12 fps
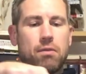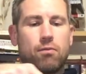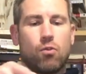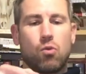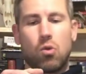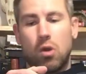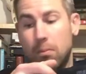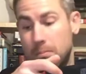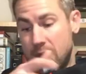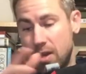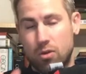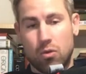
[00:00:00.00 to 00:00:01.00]
for
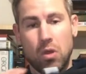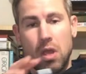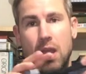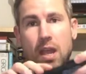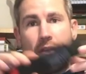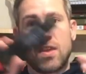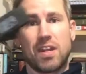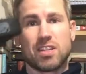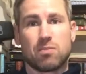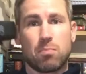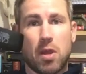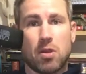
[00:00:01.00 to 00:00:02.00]
medical, and then a
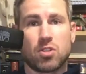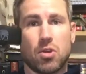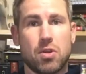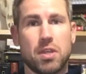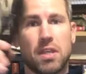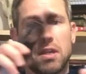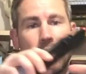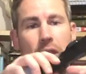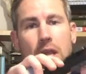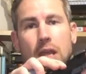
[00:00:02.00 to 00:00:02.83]
spare tourniquet.